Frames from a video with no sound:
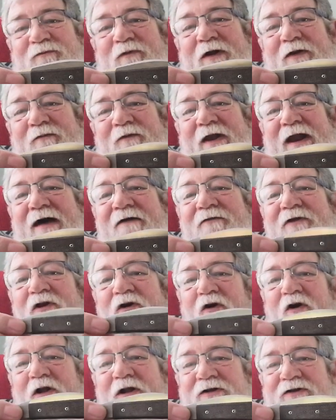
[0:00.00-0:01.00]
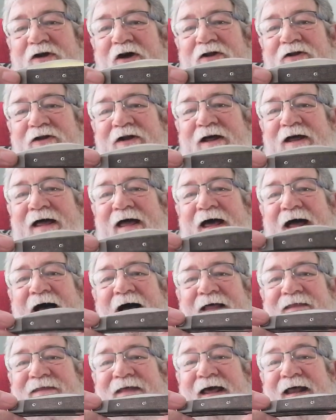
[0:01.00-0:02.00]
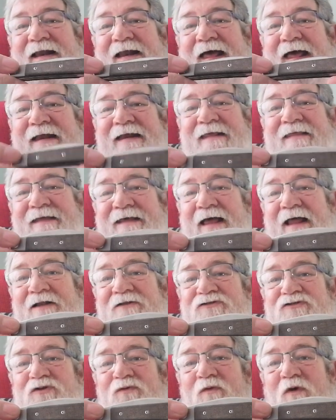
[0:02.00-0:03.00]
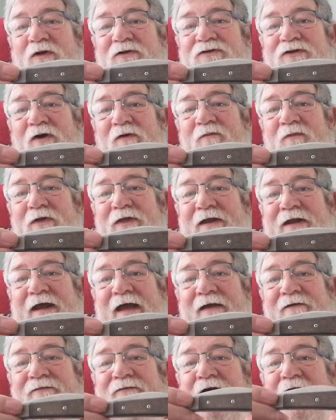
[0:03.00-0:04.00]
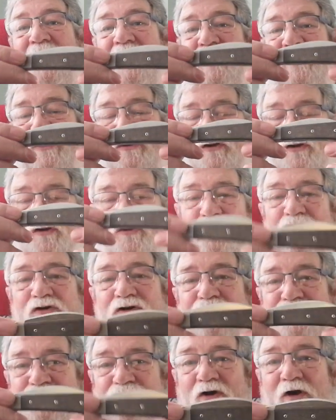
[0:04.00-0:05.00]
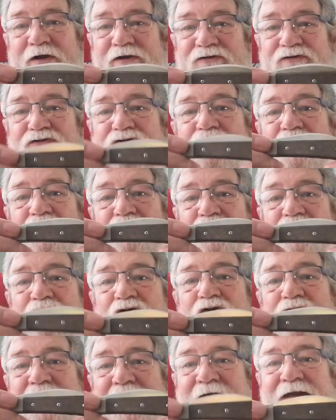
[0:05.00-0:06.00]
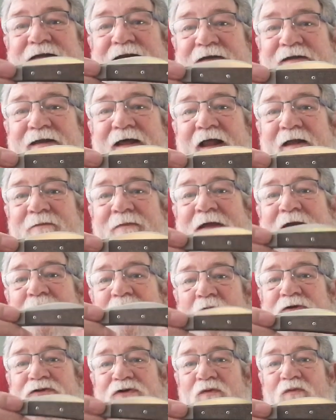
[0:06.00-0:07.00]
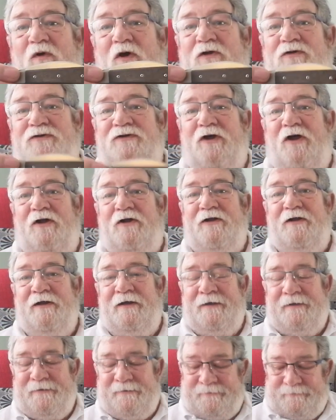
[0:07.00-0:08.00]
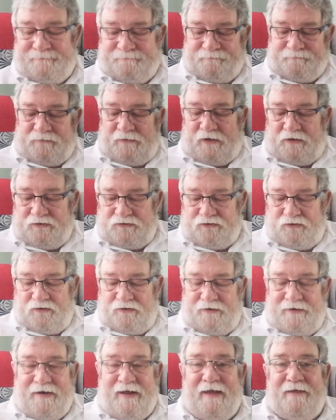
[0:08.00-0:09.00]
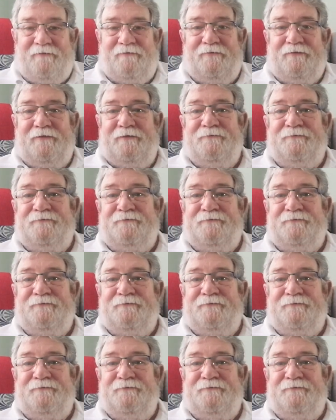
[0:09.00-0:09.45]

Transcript: we'll have it all done, and then anything else you want done with a knife, your choice. You need to tell me what you want done to the knife.